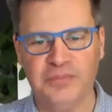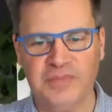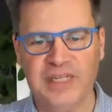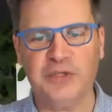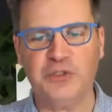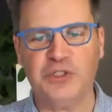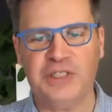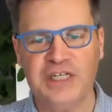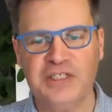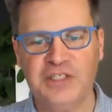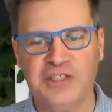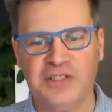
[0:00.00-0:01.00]

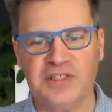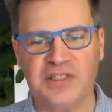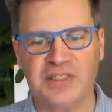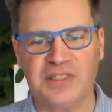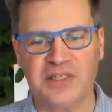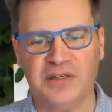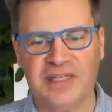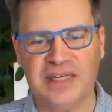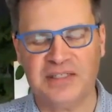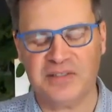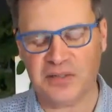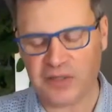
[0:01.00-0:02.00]
negotiations
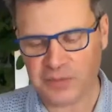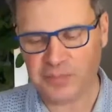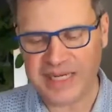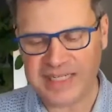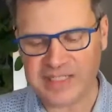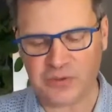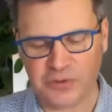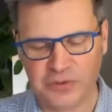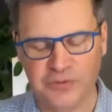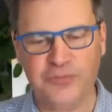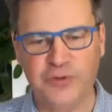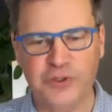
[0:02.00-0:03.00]
that are based on the
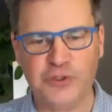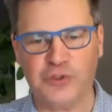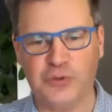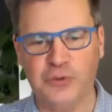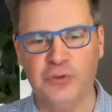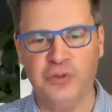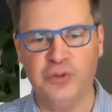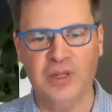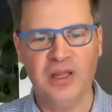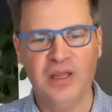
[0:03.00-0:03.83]
first rule,